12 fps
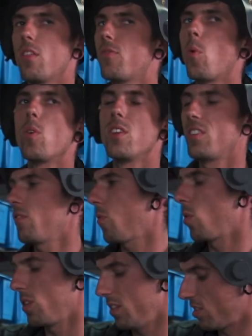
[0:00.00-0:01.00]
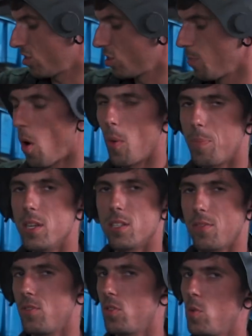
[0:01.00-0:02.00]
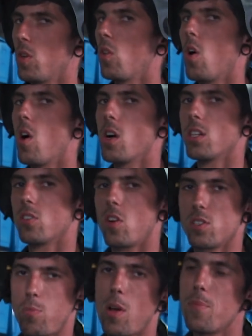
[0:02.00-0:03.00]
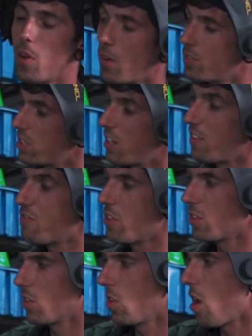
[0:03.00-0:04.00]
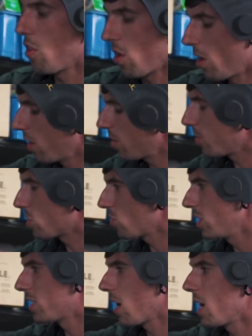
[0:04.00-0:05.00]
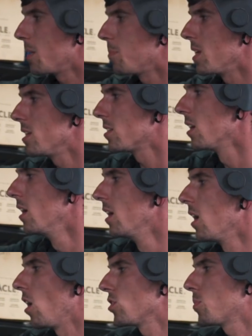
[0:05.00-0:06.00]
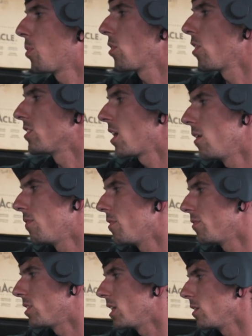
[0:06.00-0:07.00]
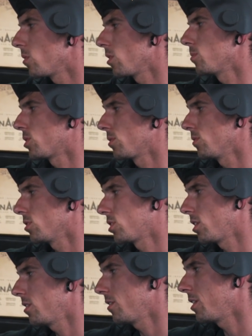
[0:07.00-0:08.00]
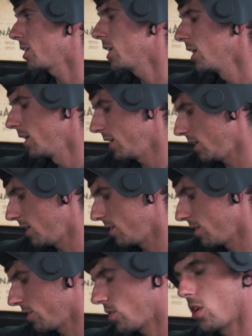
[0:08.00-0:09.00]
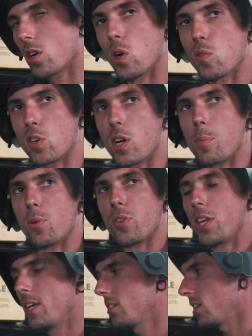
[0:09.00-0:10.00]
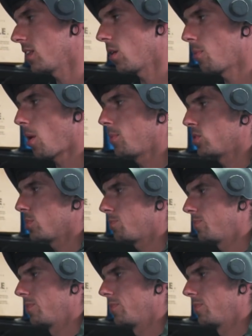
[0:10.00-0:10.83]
40, it's a small piece. If you're doing a long exhaust pipe, you obviously gotta fill it a lot longer, but it's a really tiny piece. I'll just put it on 10-15 while I'm shooting the shit here and talk over a couple things, and then I'll probably just